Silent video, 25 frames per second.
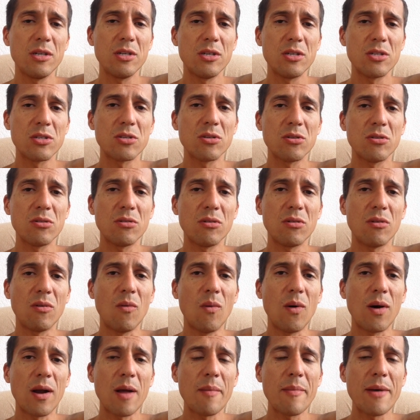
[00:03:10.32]
So
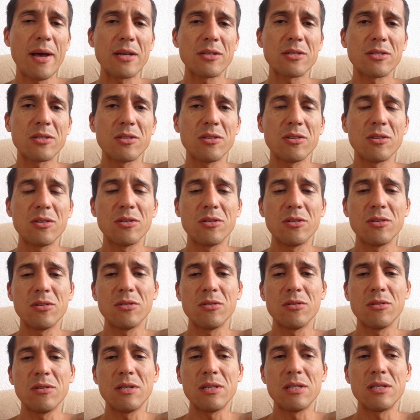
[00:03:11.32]
what I'm asking you to
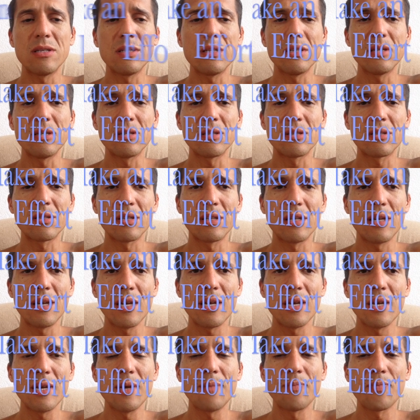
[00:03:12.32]
do is
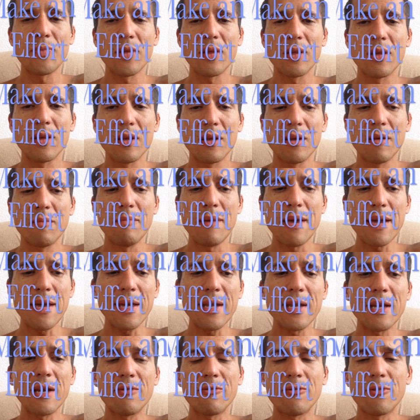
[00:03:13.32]
today, make
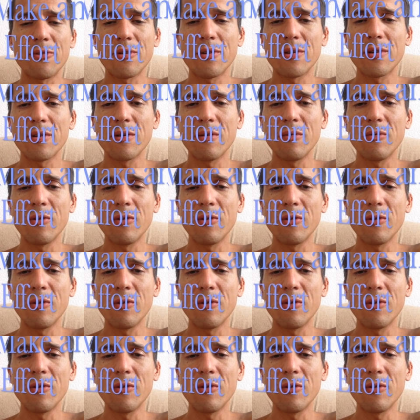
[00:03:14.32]
an effort.